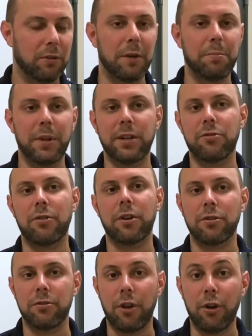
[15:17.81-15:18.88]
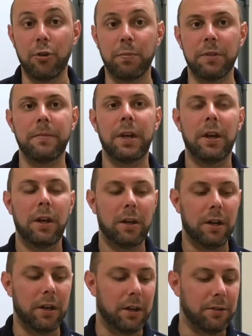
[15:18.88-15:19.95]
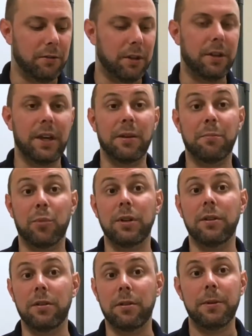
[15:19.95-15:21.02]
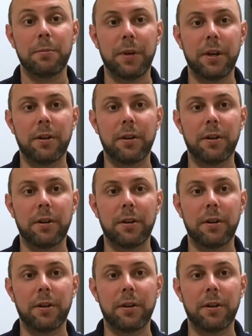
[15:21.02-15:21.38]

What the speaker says: grape-like structures open so that they can breathe a little bit